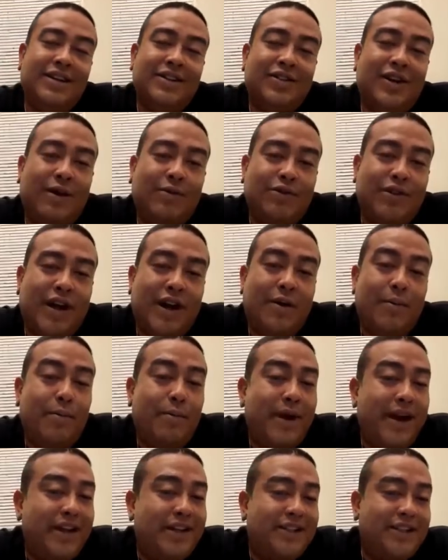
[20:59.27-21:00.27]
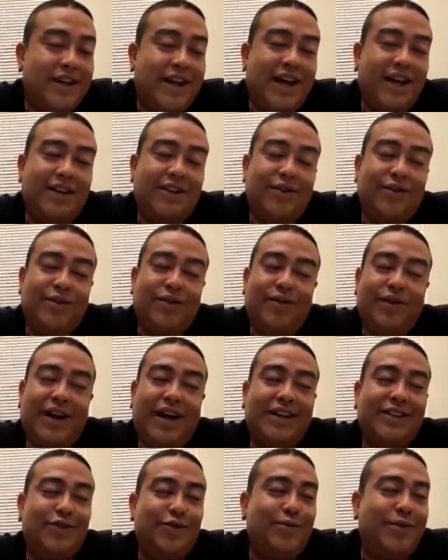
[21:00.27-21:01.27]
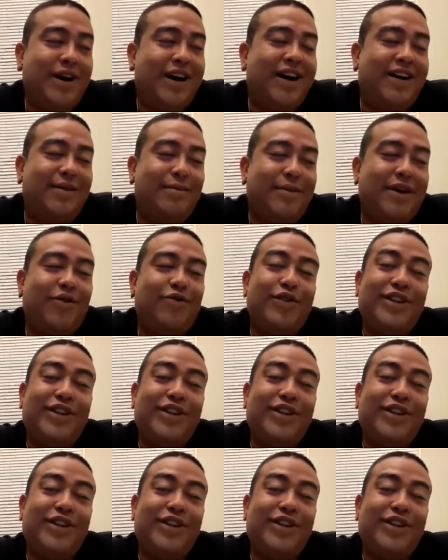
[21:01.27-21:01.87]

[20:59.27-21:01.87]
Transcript: So I'm trying to make sure I do my